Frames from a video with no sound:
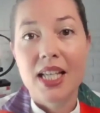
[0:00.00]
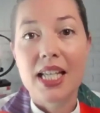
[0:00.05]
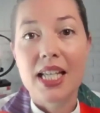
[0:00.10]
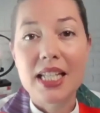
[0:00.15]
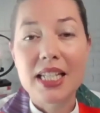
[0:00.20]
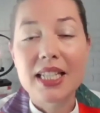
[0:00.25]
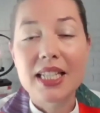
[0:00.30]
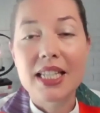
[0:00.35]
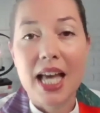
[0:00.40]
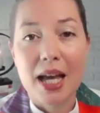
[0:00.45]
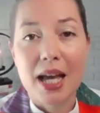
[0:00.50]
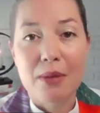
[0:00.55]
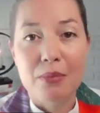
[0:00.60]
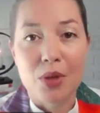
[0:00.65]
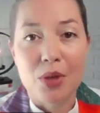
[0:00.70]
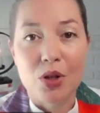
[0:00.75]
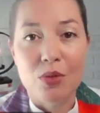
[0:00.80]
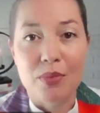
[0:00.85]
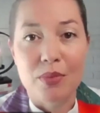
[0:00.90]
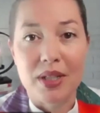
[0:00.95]
In that
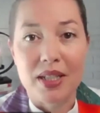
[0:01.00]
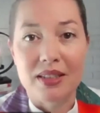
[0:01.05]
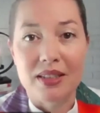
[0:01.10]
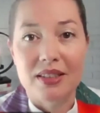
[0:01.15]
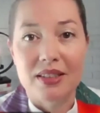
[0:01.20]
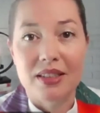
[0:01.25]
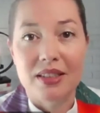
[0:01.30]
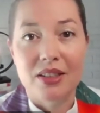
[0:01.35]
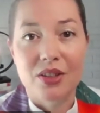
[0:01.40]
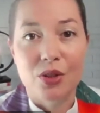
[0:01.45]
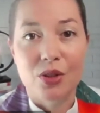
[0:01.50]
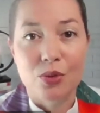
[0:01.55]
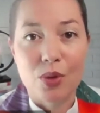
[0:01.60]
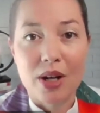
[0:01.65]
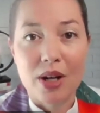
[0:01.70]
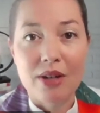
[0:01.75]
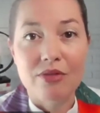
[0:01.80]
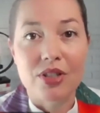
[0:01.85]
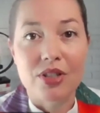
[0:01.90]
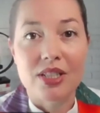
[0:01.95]
moment, the
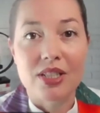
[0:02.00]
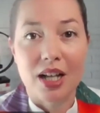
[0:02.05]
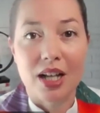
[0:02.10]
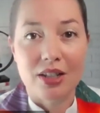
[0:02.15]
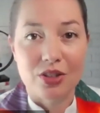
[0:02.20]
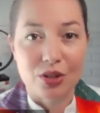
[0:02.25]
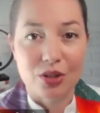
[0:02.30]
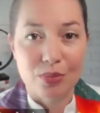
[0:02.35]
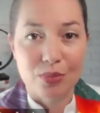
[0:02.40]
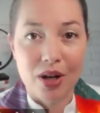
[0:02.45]
Reverend Dr.